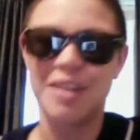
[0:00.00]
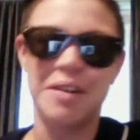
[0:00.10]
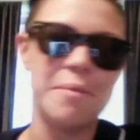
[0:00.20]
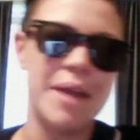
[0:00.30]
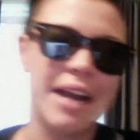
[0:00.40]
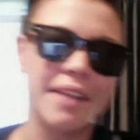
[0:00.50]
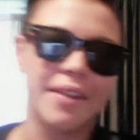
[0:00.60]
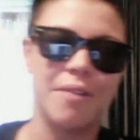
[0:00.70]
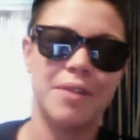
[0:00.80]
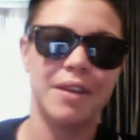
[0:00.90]
be going
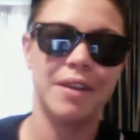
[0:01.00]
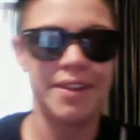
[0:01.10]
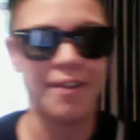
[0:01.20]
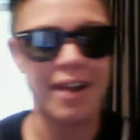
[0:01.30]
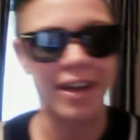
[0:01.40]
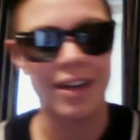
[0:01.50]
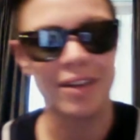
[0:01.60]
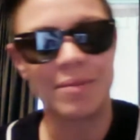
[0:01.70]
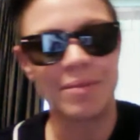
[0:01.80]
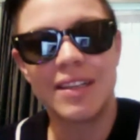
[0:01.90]
back there when we have a new
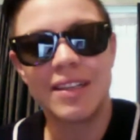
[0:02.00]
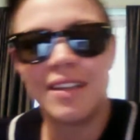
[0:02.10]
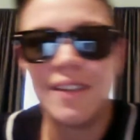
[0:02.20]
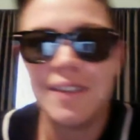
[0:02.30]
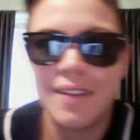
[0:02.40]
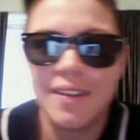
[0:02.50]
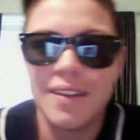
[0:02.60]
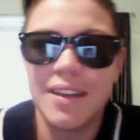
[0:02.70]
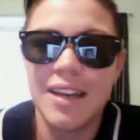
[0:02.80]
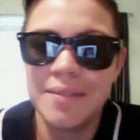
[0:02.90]
record, but
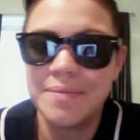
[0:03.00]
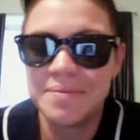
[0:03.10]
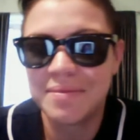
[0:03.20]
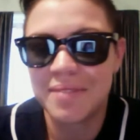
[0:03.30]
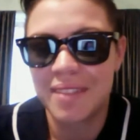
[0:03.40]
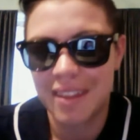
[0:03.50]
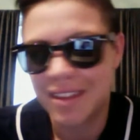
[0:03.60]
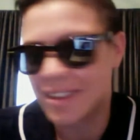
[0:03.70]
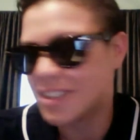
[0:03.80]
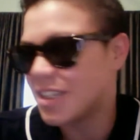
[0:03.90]
yeah,
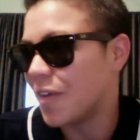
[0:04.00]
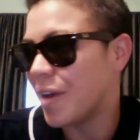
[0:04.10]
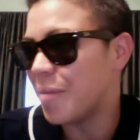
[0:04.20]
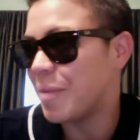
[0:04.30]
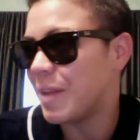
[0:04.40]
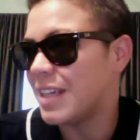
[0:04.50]
it's a great